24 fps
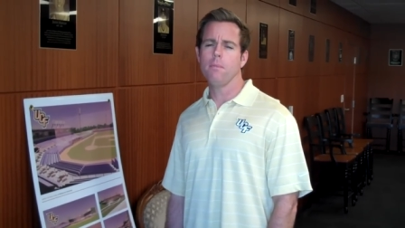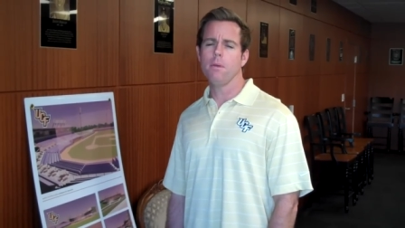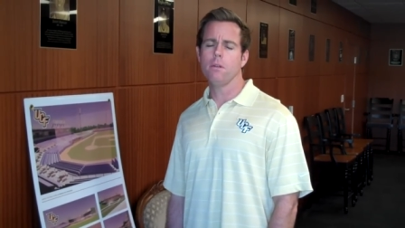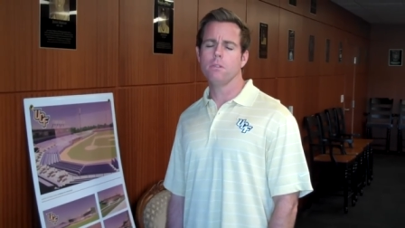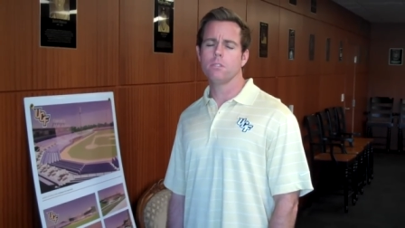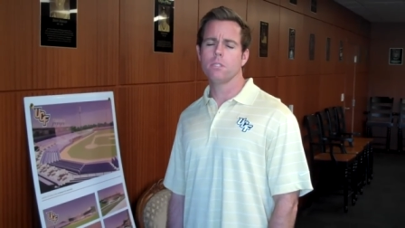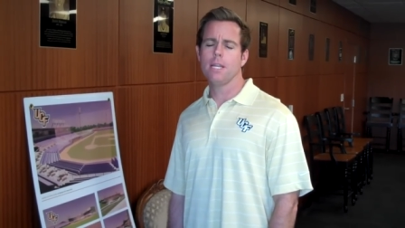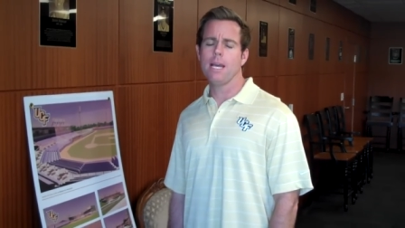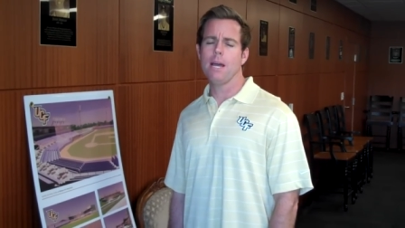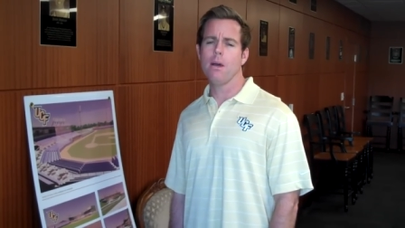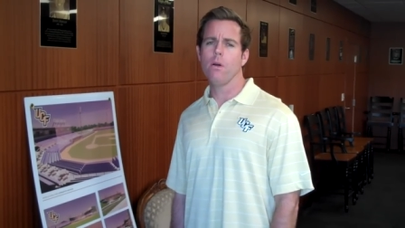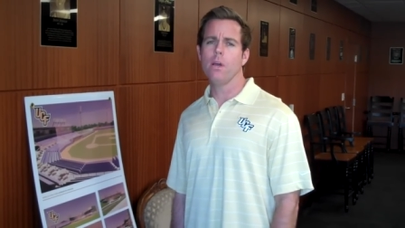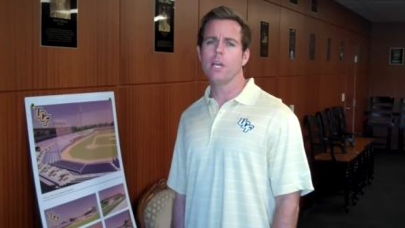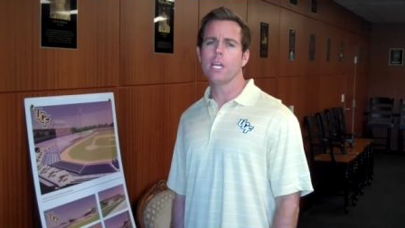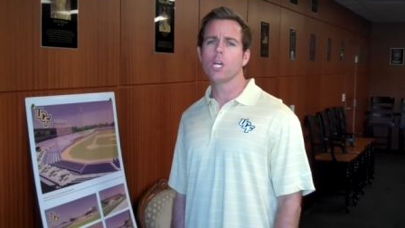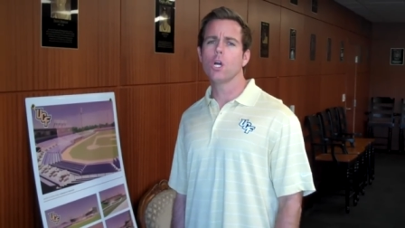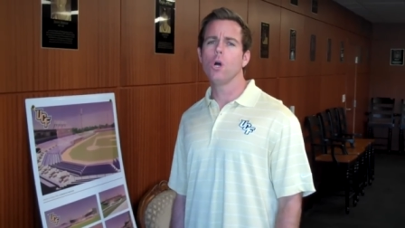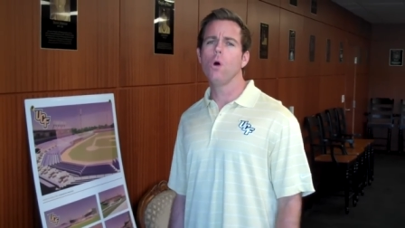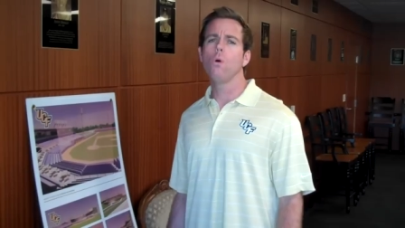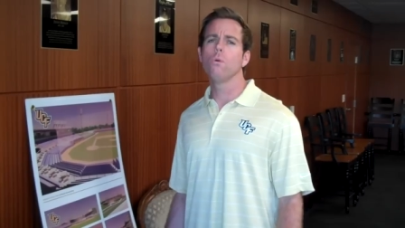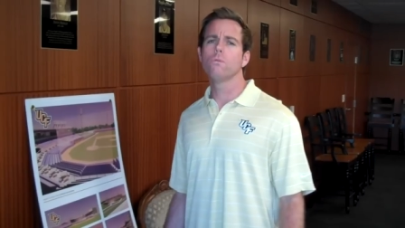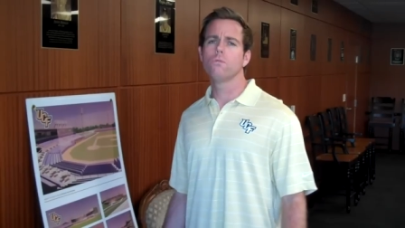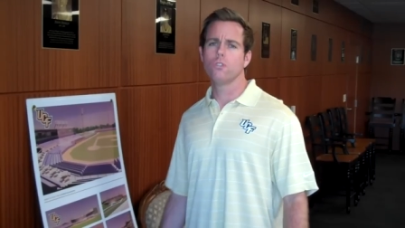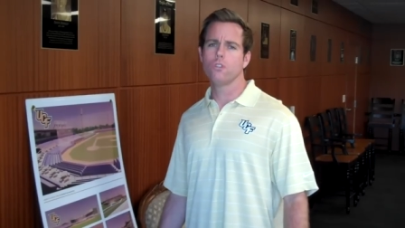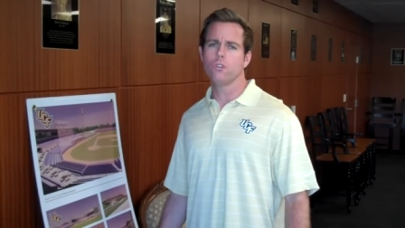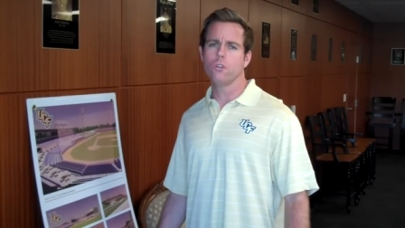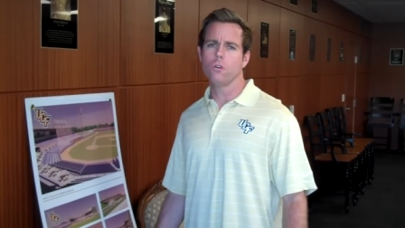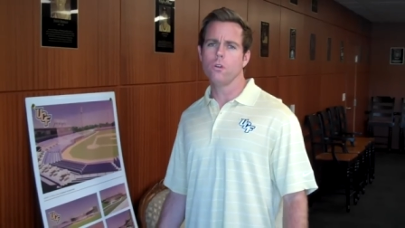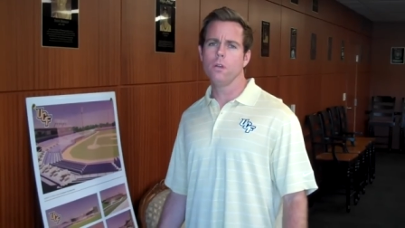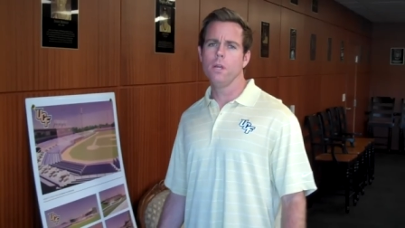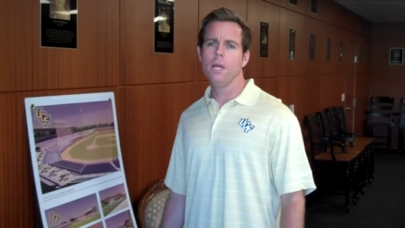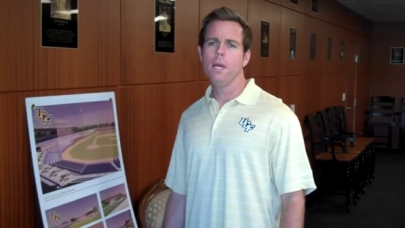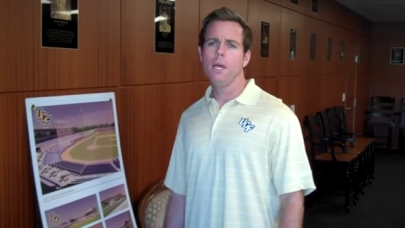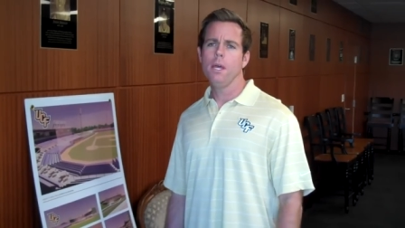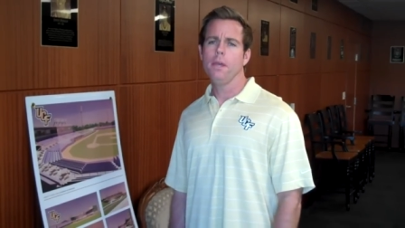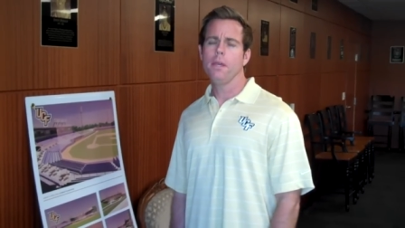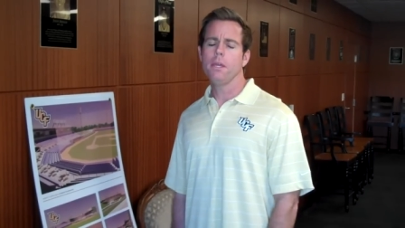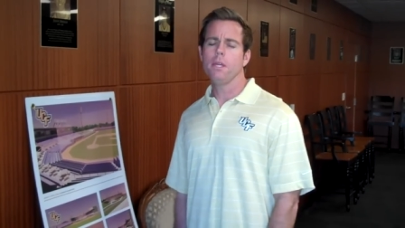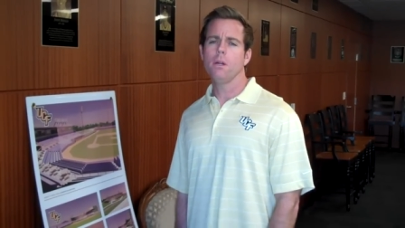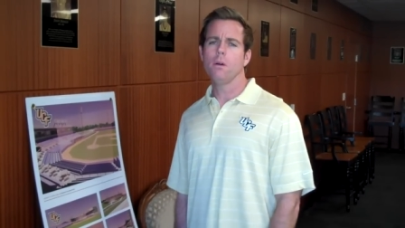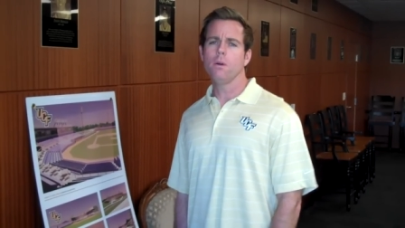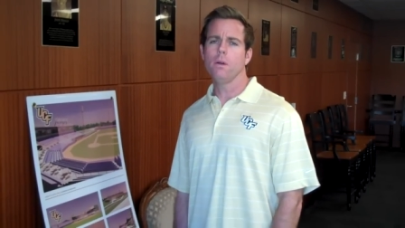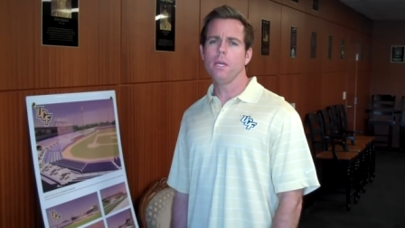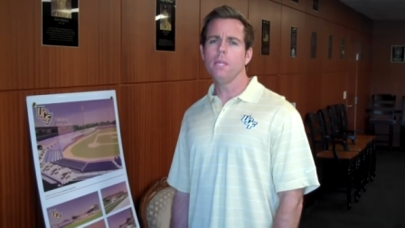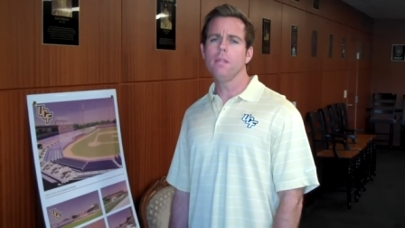There's now a culture, you know,